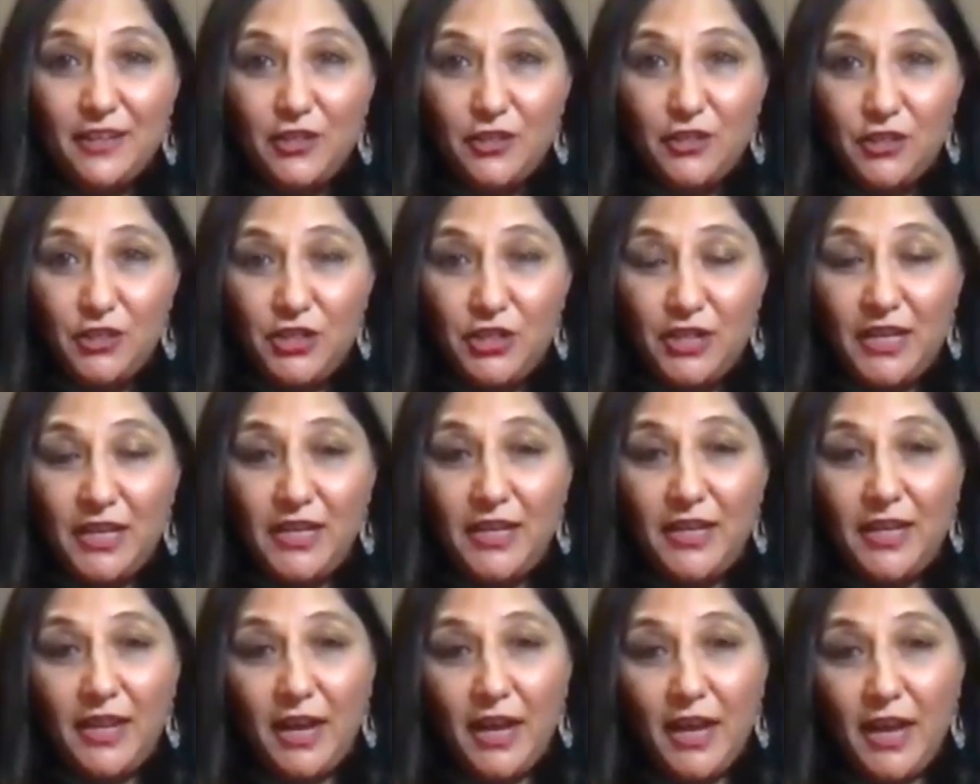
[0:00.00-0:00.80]

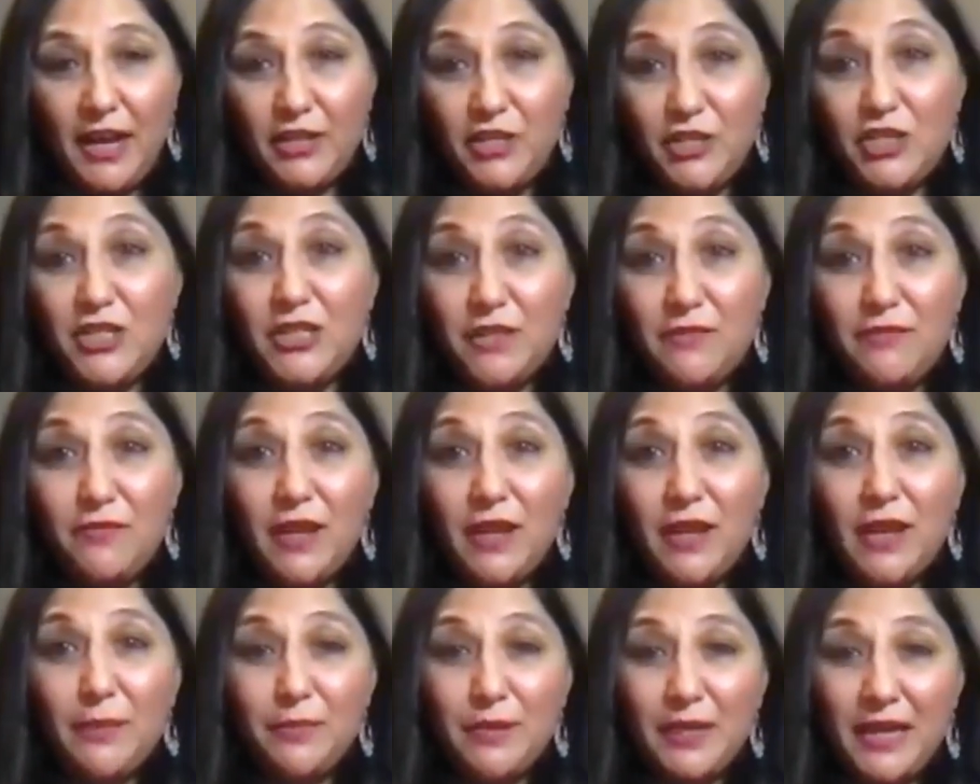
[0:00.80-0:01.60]
She actually
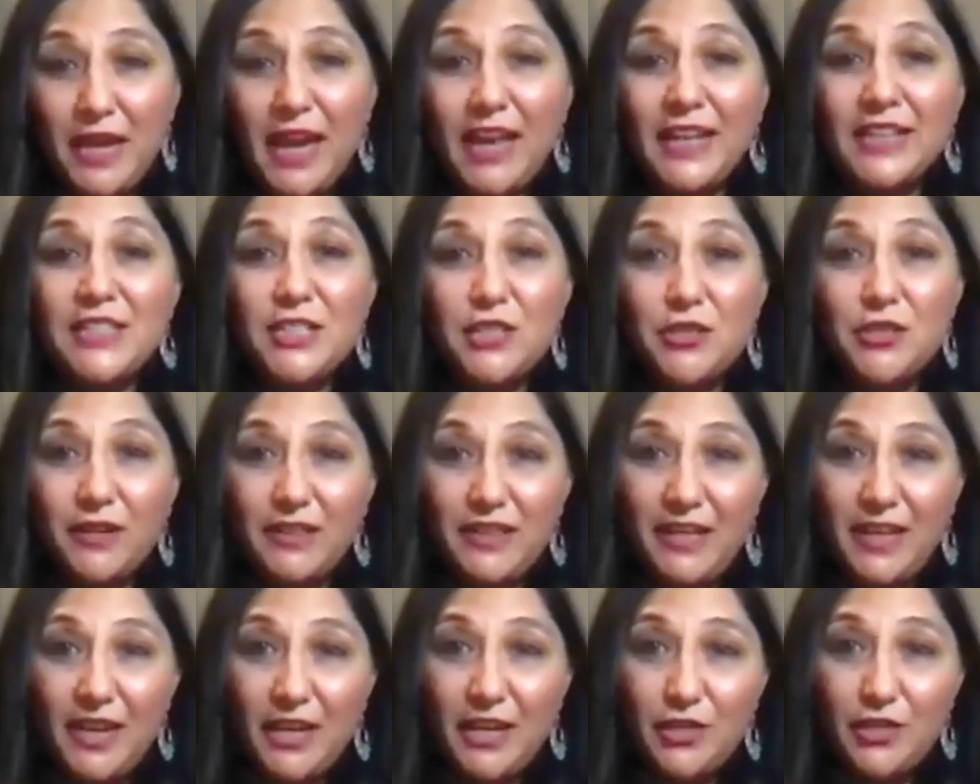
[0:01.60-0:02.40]
developed cancer
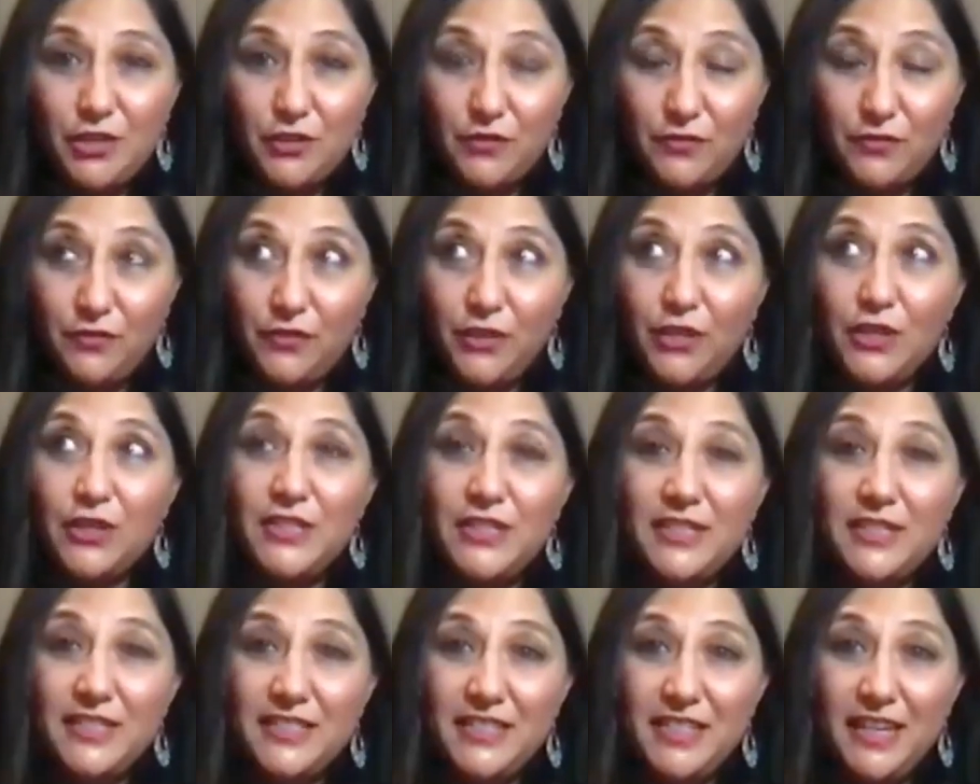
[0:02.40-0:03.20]
at the age of
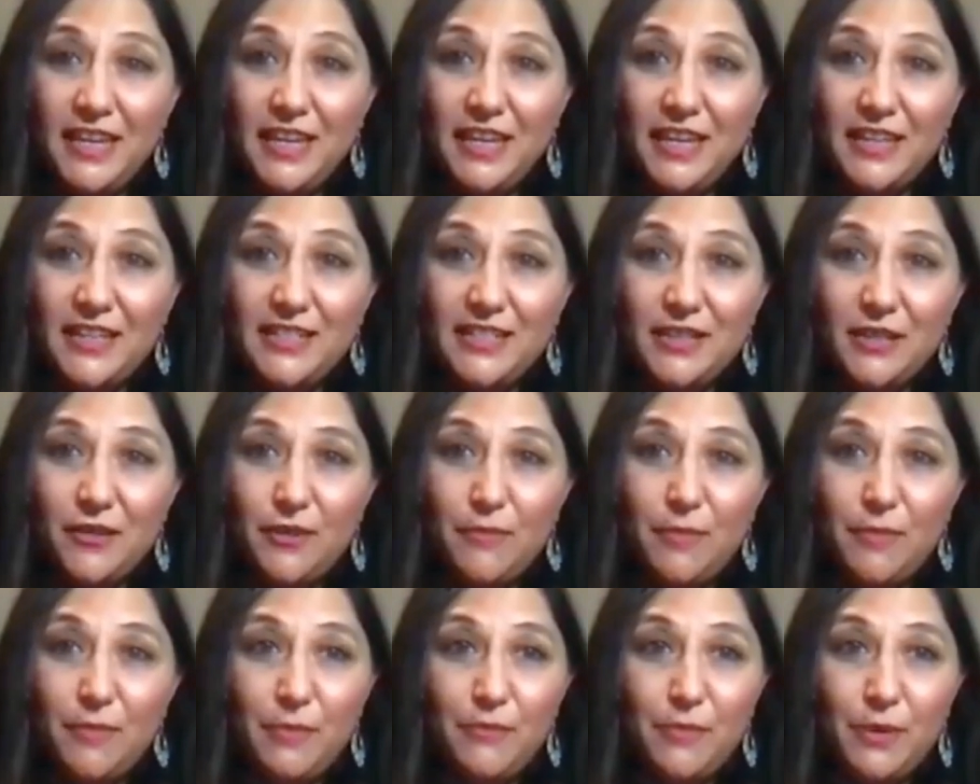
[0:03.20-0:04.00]
36, I
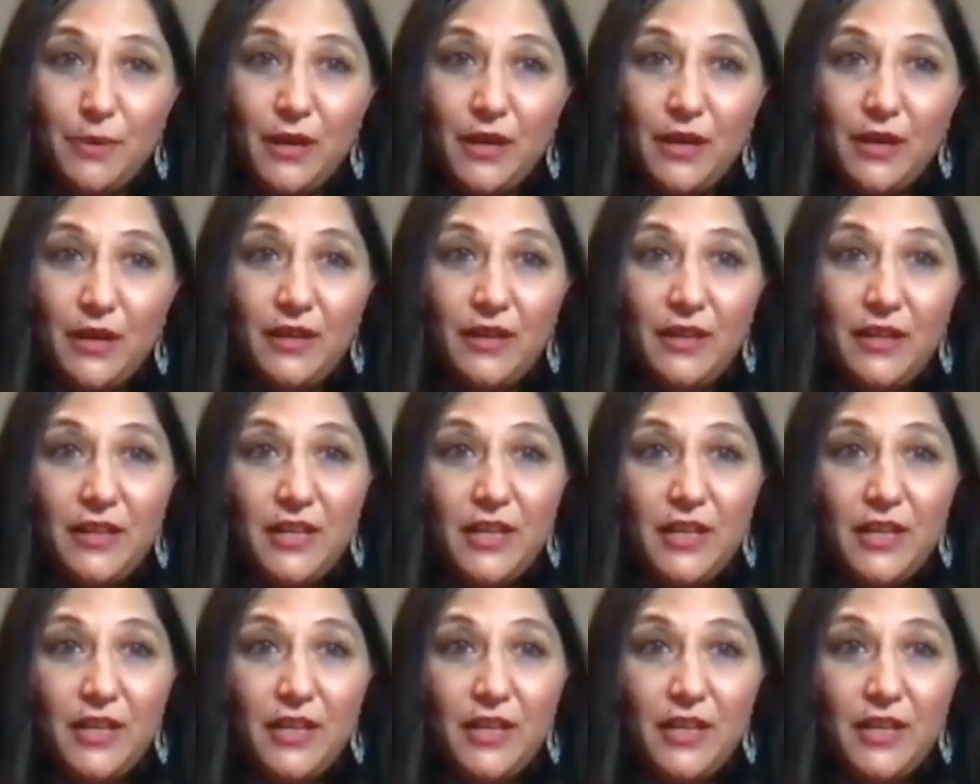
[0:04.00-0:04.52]
remember.